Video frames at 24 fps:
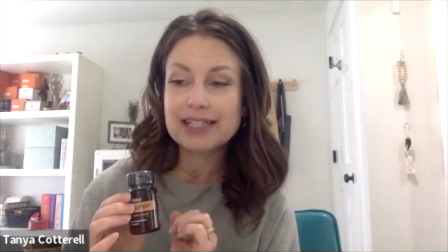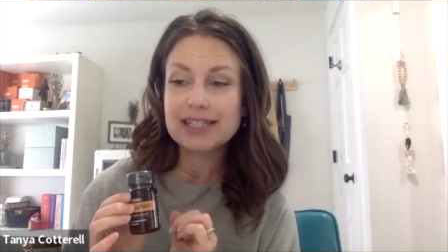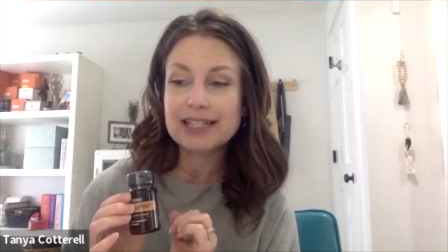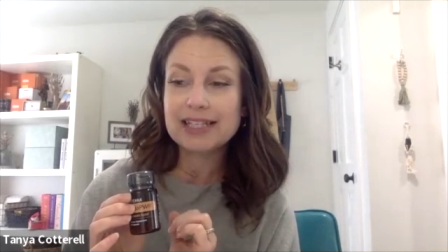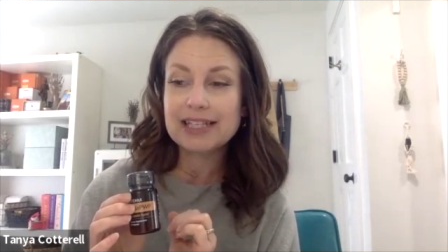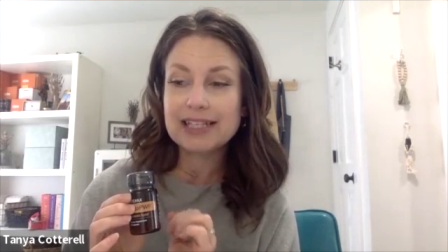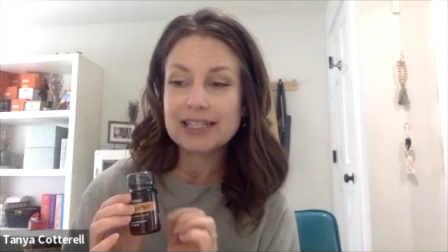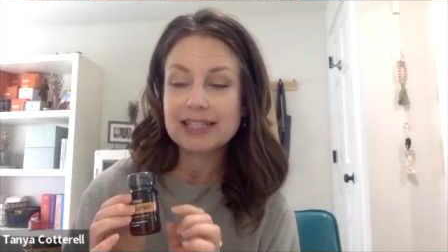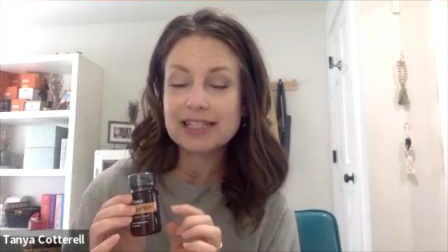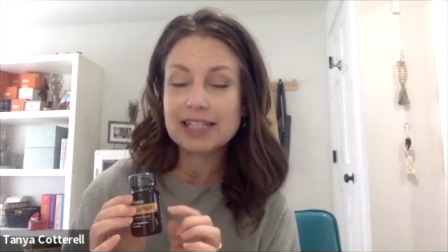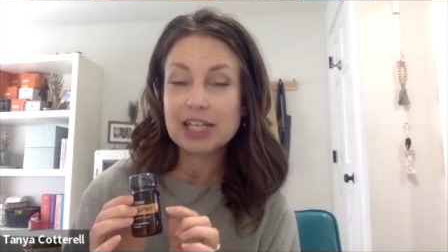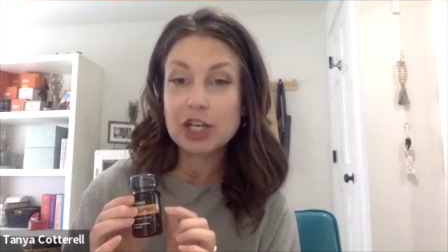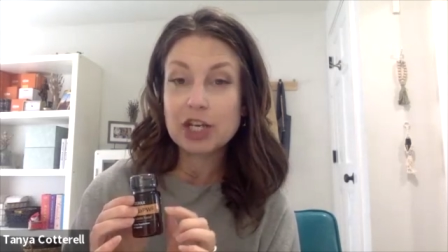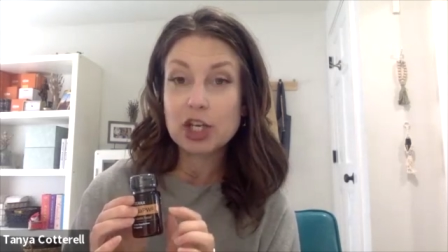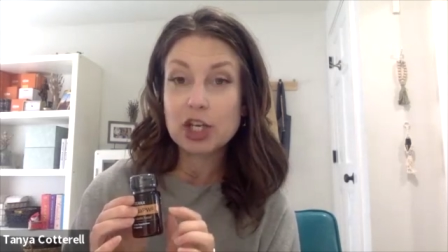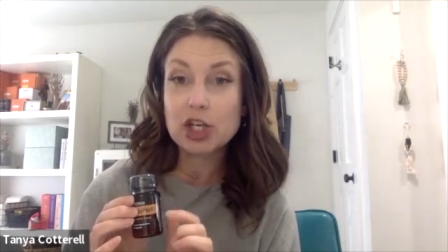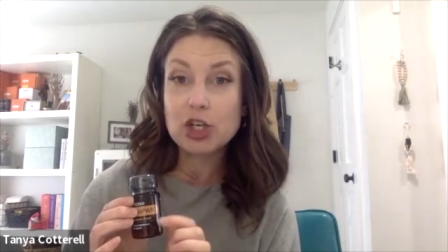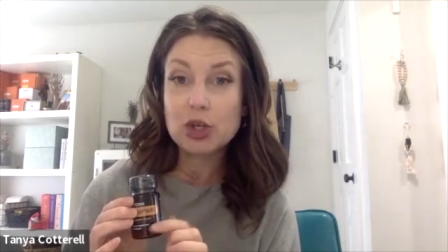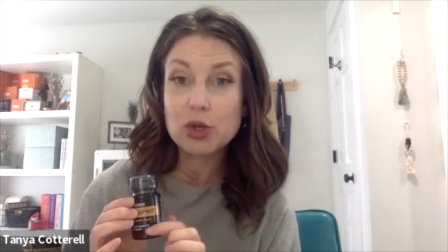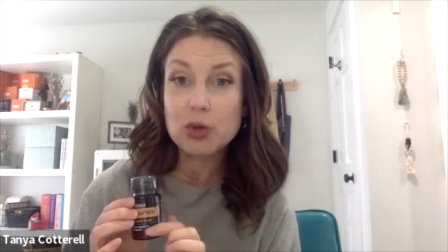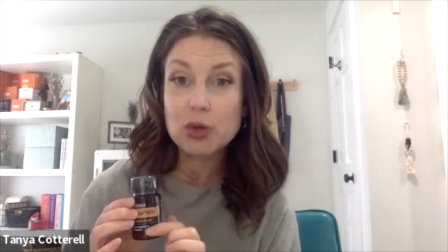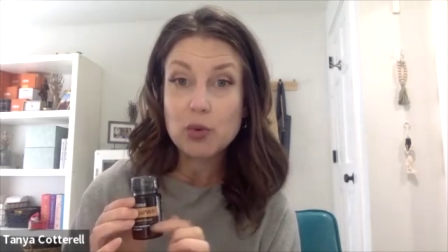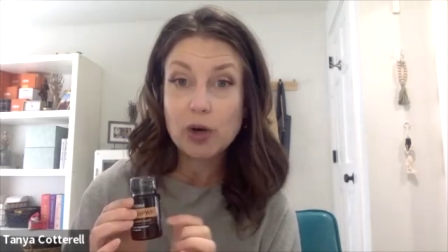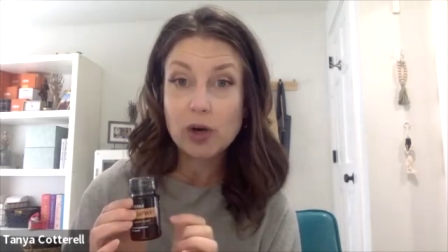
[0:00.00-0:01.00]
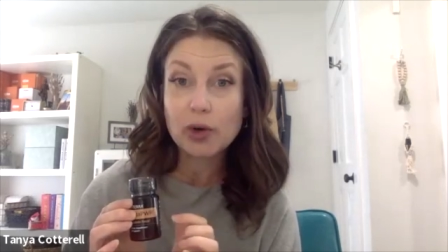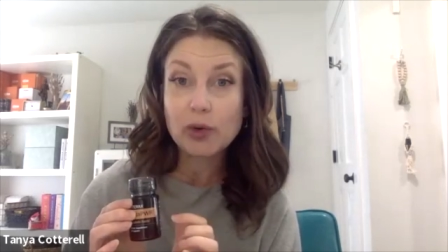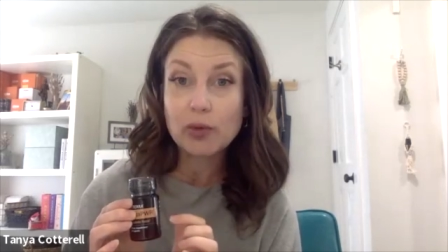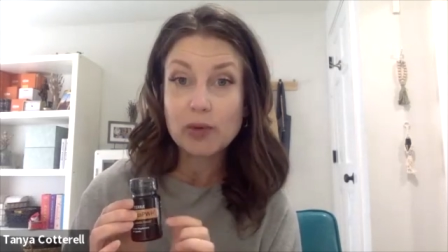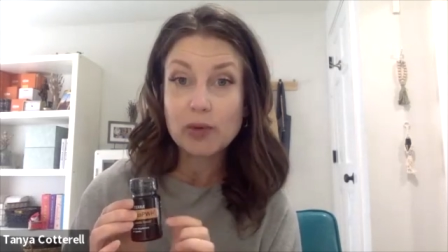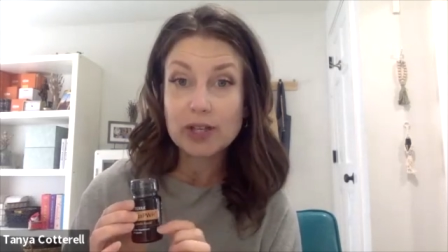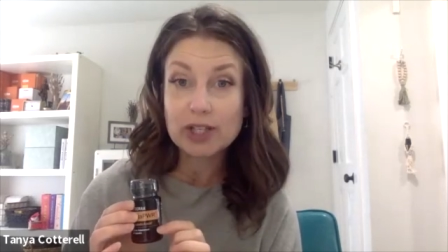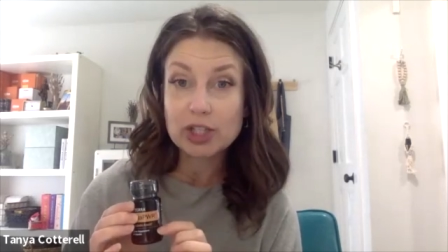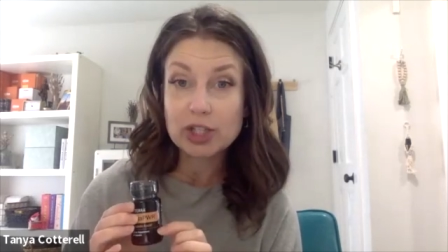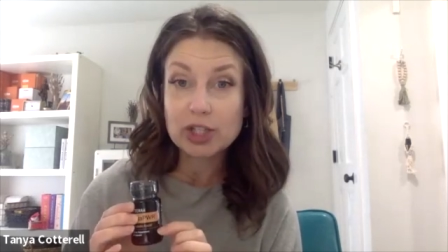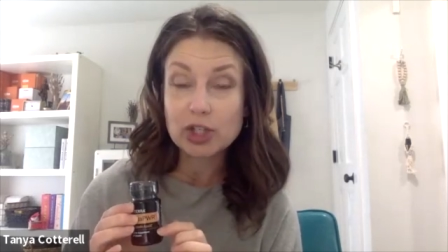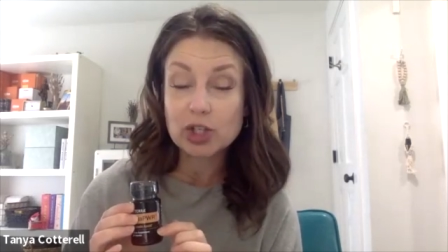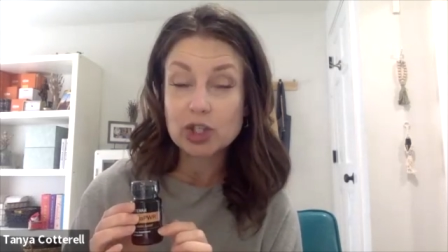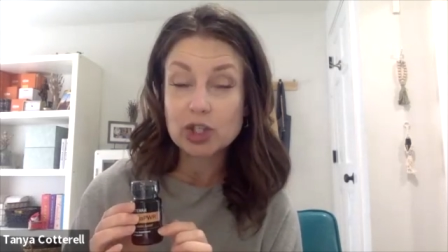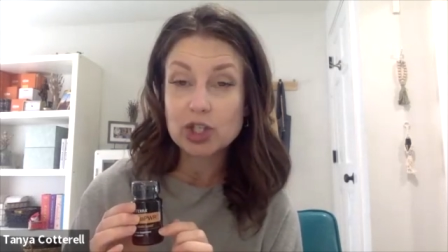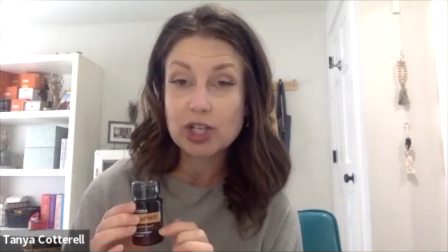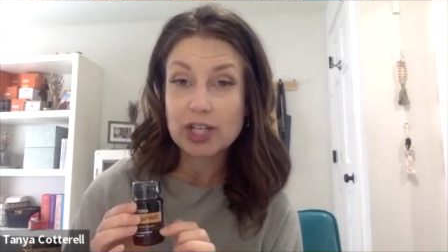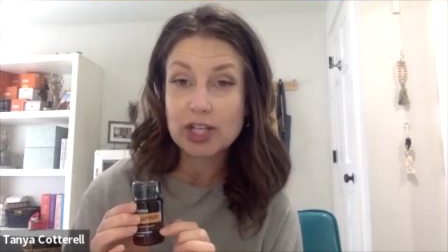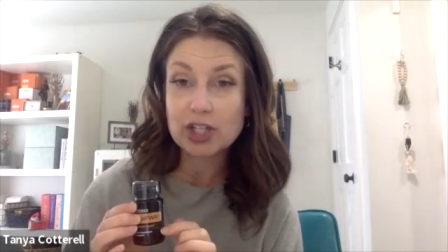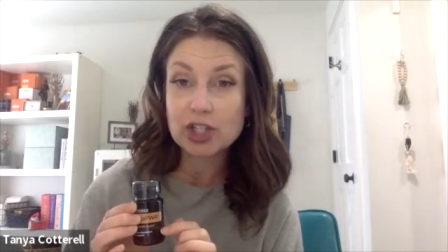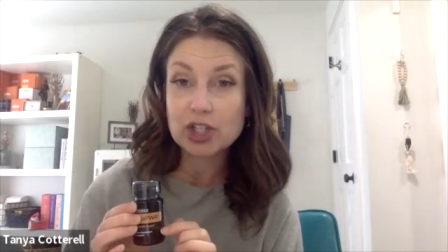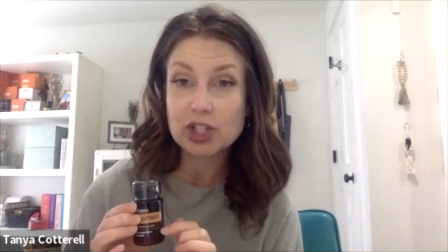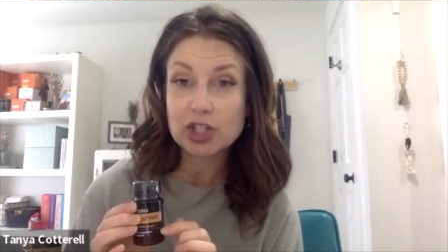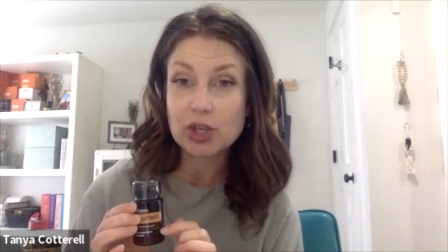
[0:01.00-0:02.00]
and he said newer research
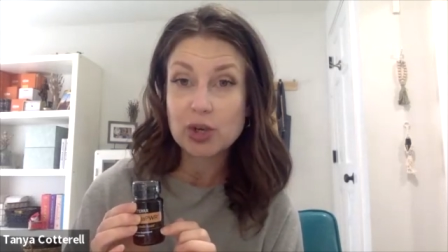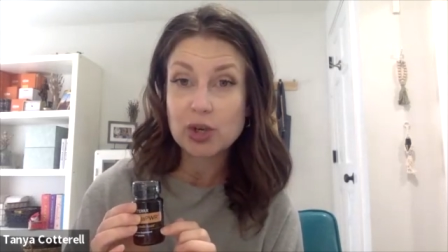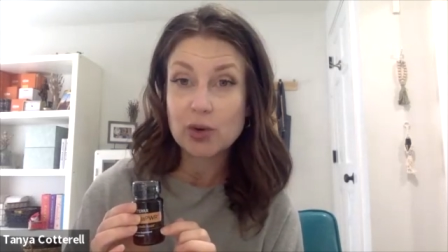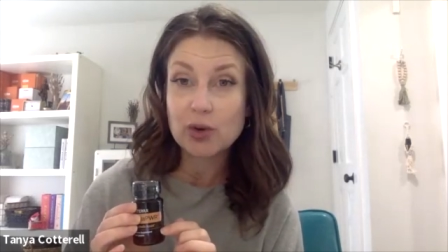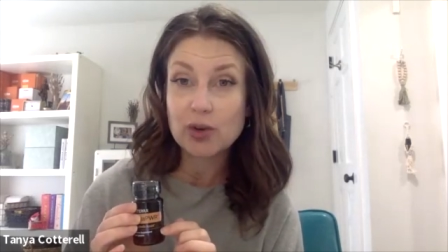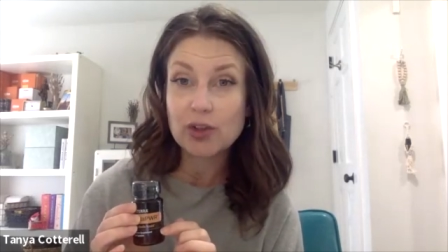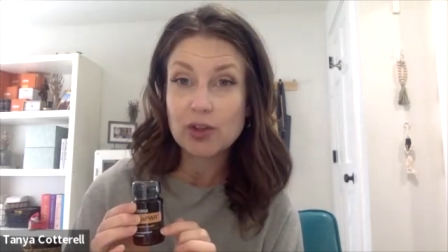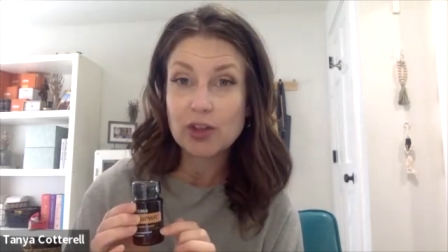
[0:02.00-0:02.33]
has shown